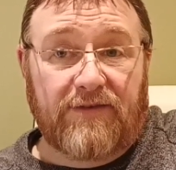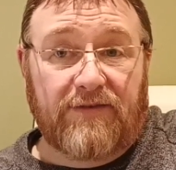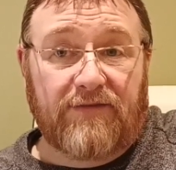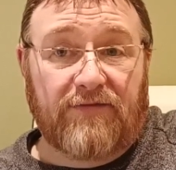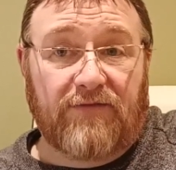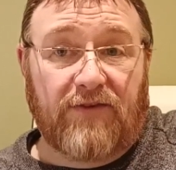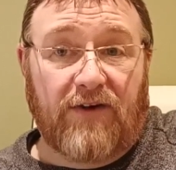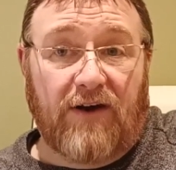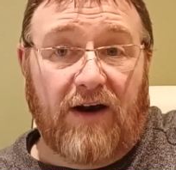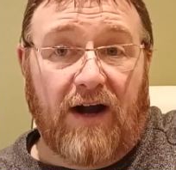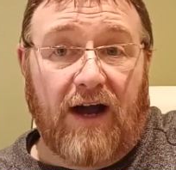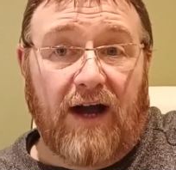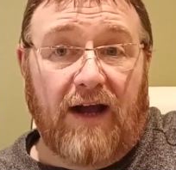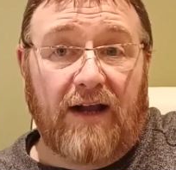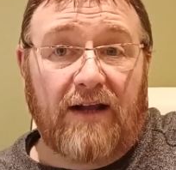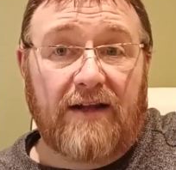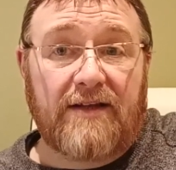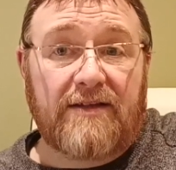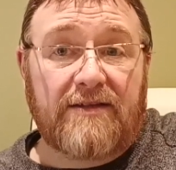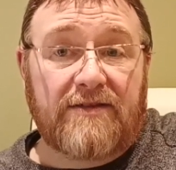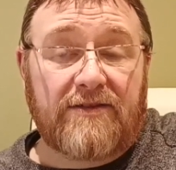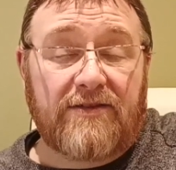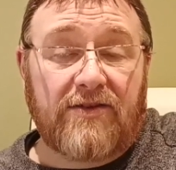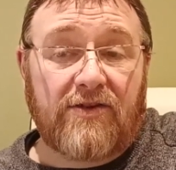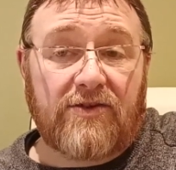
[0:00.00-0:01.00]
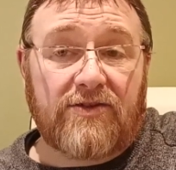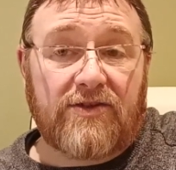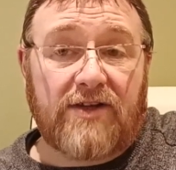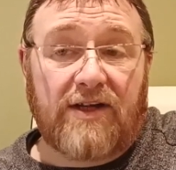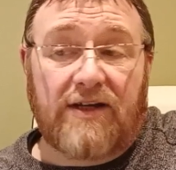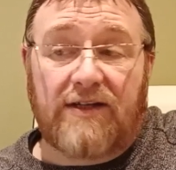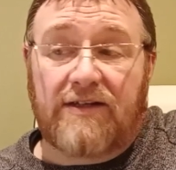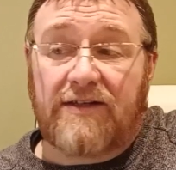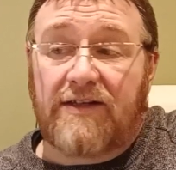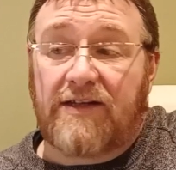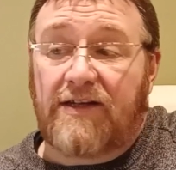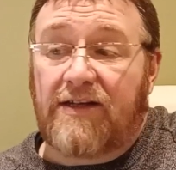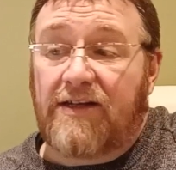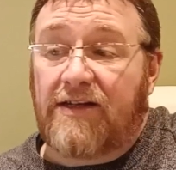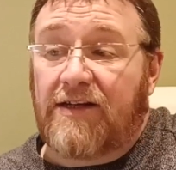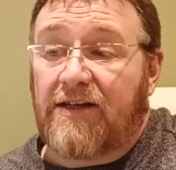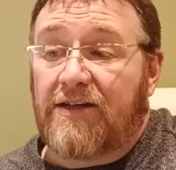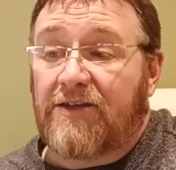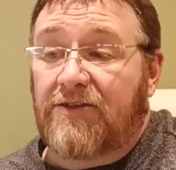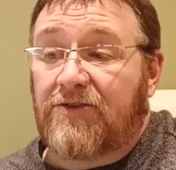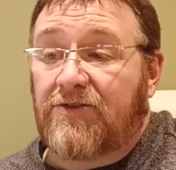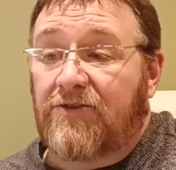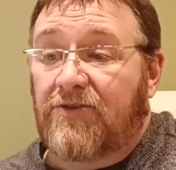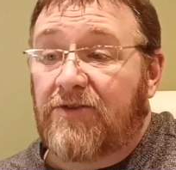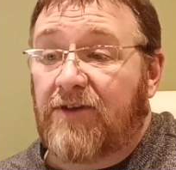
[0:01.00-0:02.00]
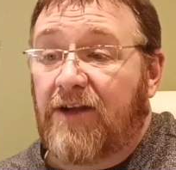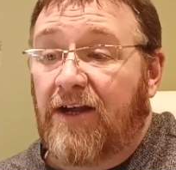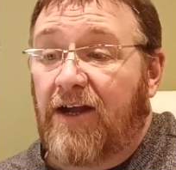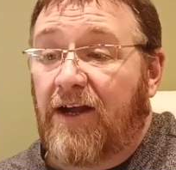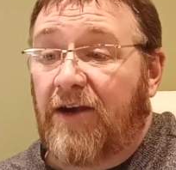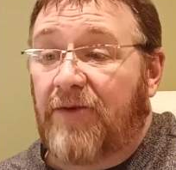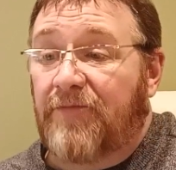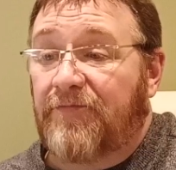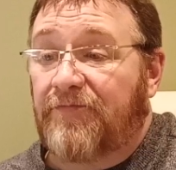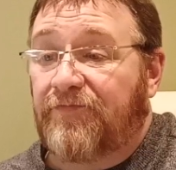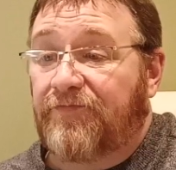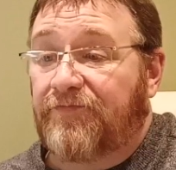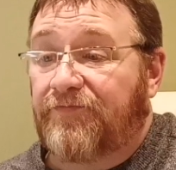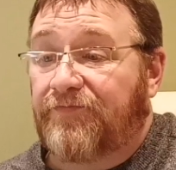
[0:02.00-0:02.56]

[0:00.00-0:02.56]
for Ireland to a certain degree. So yeah,